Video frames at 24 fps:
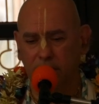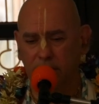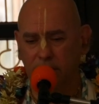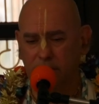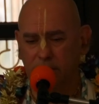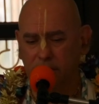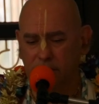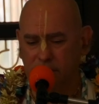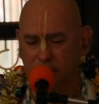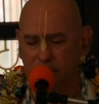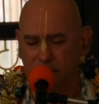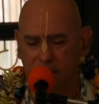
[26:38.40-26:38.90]

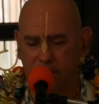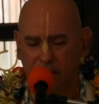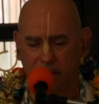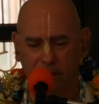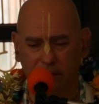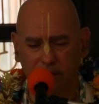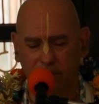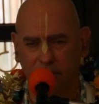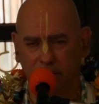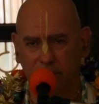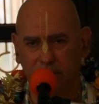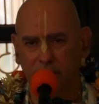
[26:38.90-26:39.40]
what's his
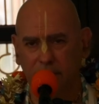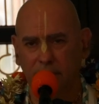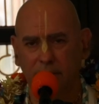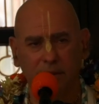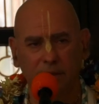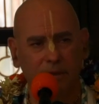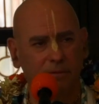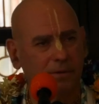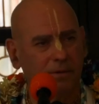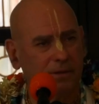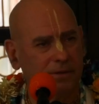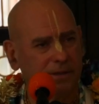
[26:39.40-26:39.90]

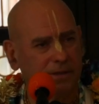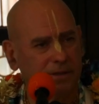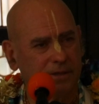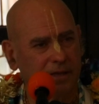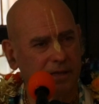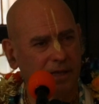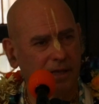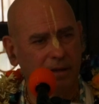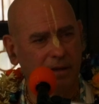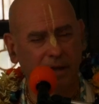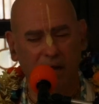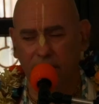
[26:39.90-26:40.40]

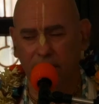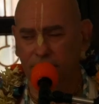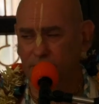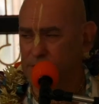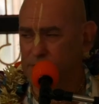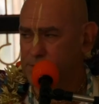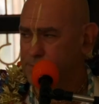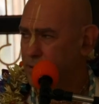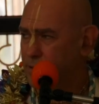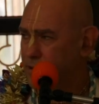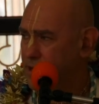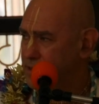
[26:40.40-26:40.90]
name?
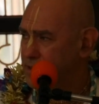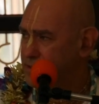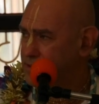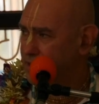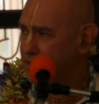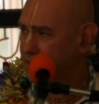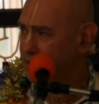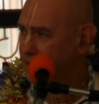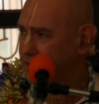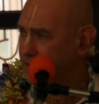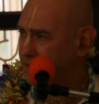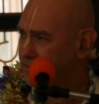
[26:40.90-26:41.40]
Elvis
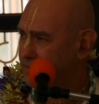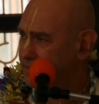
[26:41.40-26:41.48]
Presley.